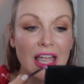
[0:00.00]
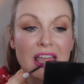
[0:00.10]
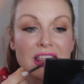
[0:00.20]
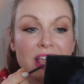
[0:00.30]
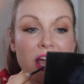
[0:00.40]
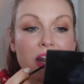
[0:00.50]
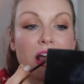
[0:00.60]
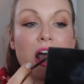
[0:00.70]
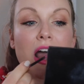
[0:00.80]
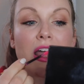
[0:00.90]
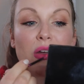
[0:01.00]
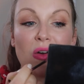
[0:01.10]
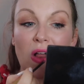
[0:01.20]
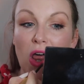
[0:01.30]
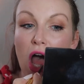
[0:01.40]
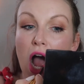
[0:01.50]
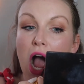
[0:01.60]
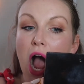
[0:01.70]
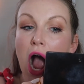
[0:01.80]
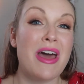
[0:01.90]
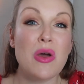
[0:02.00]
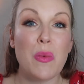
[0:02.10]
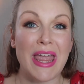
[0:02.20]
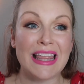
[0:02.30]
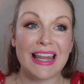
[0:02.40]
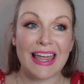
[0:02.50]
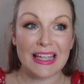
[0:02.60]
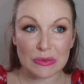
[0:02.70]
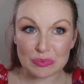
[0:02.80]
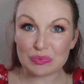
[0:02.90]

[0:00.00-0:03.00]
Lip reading: and then I will want to wait like